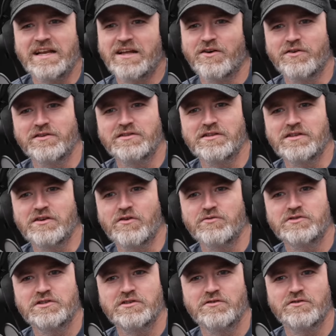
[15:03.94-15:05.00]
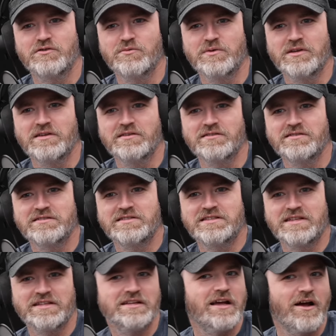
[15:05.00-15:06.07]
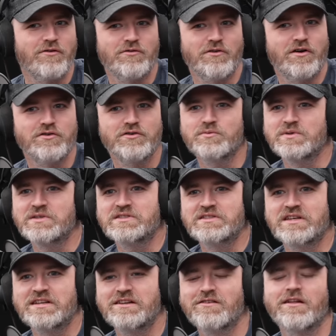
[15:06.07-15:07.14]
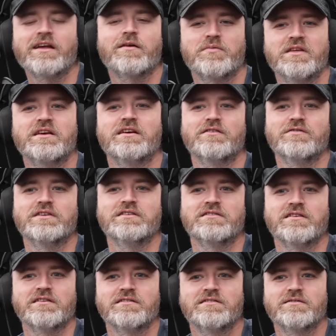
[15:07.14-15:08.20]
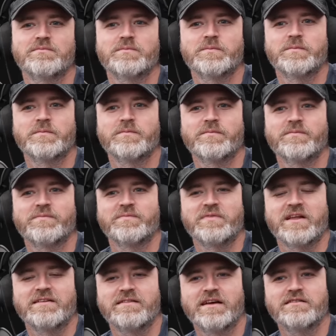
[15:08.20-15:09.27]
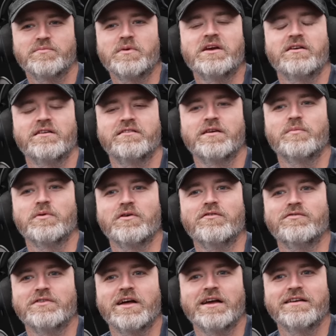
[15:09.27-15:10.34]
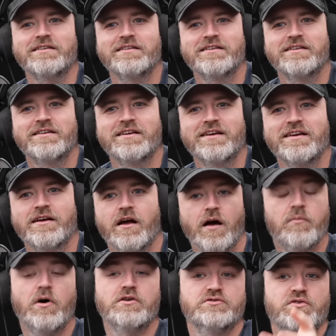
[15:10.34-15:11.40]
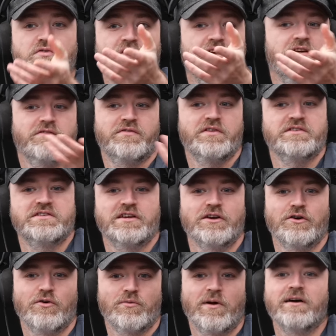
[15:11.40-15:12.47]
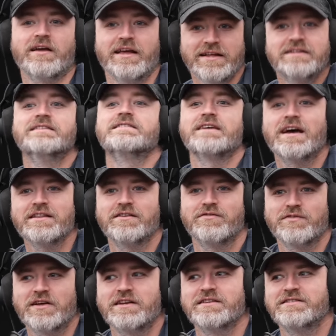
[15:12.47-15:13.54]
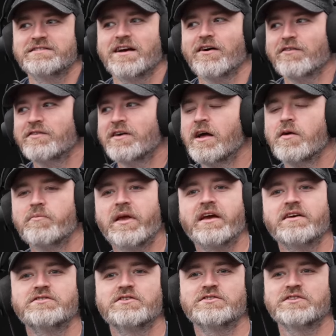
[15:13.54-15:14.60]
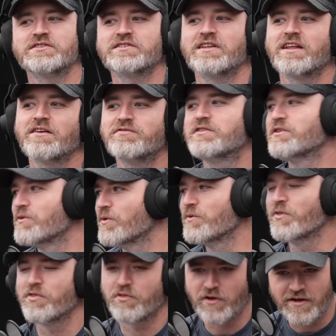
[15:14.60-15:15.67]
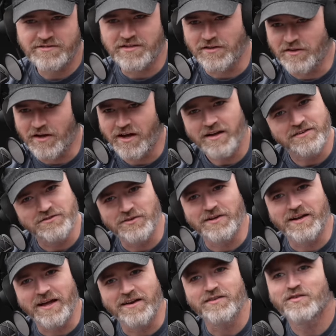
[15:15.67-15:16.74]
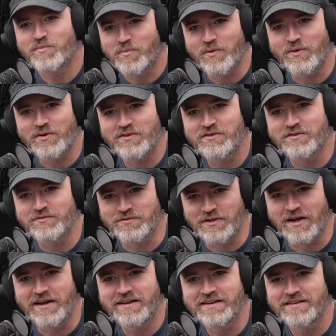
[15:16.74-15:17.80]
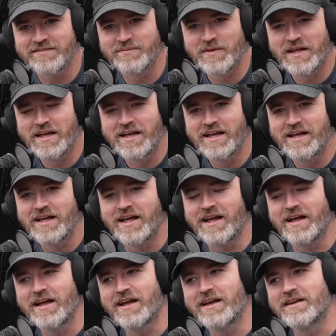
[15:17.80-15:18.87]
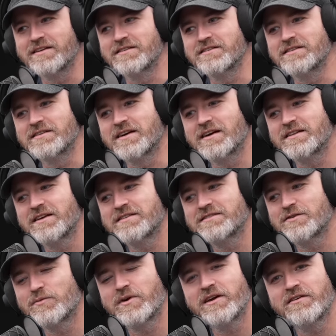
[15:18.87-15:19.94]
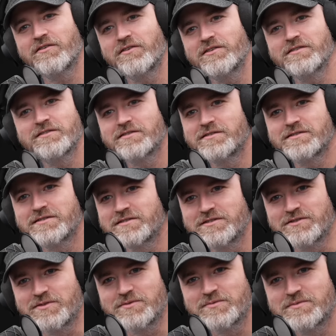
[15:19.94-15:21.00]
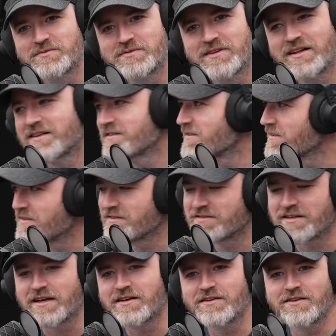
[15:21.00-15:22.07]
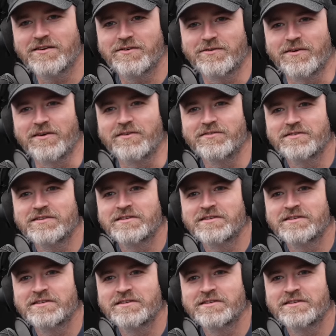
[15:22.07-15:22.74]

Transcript: out into the ocean, or do we sit in? How long do we sit in here? Like, I'm thinking of these things. Mm. That's me on a typical flight. I'm also thinking of things that can go wrong inside the flight itself, because you're just left to your own thoughts a lot during that experience of flying. Yeah. And I like to weigh all the, you know, I like to take a look around,